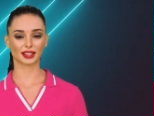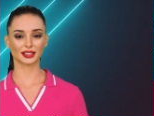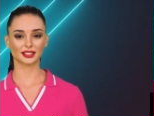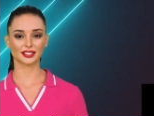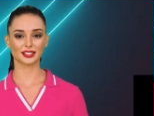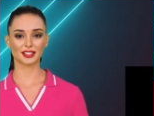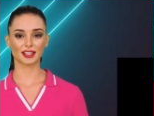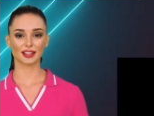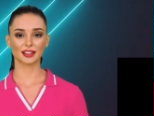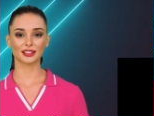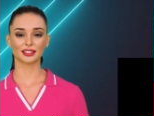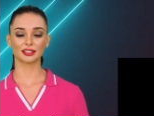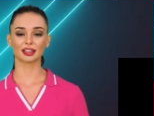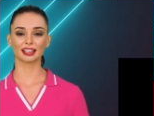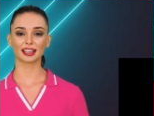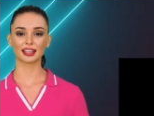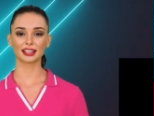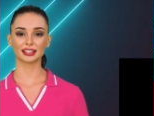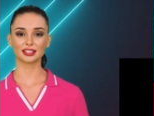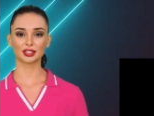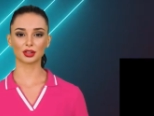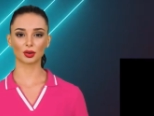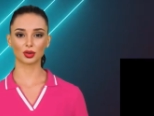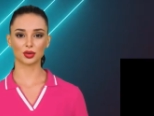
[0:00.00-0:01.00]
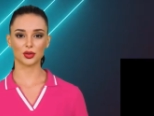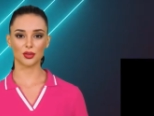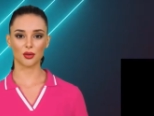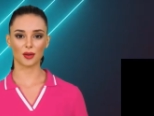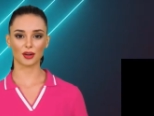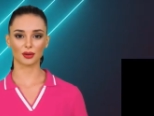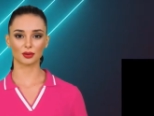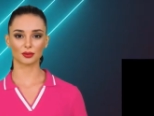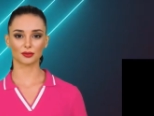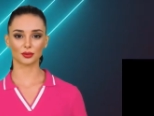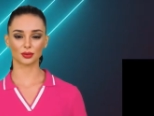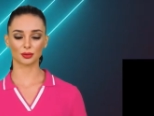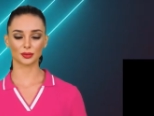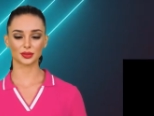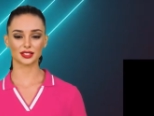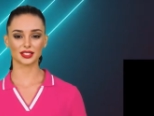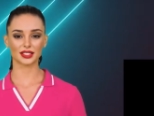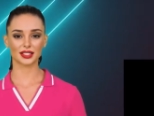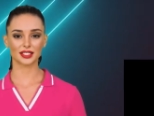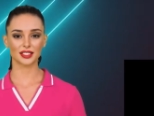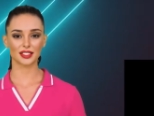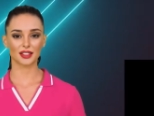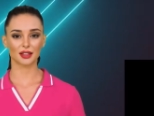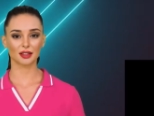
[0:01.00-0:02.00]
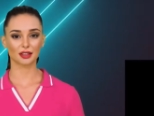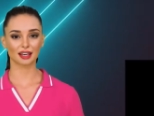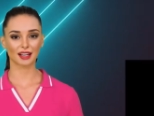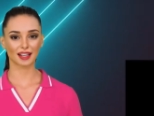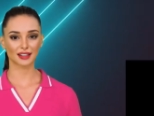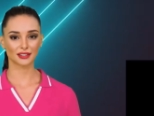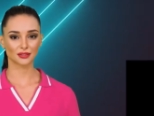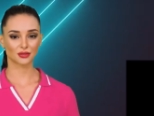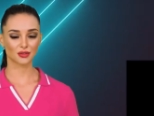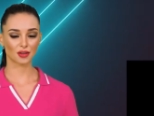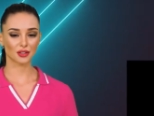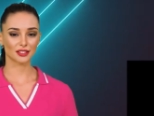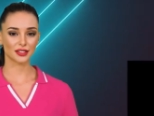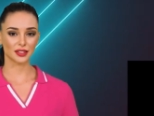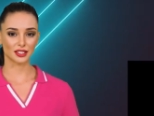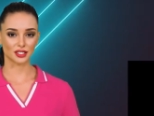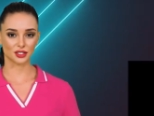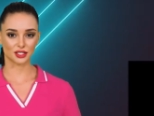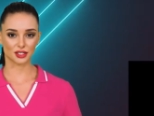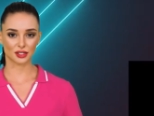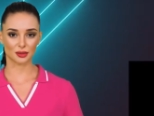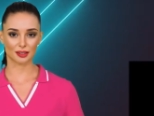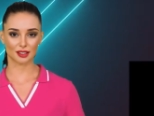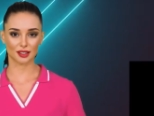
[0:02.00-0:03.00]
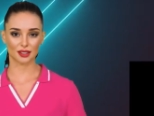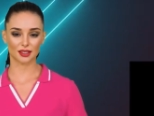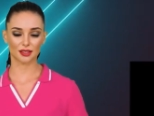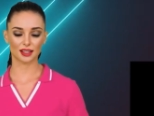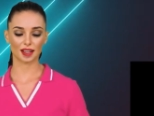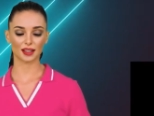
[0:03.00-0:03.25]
Inside, it's got a powerful processor and graphics chip,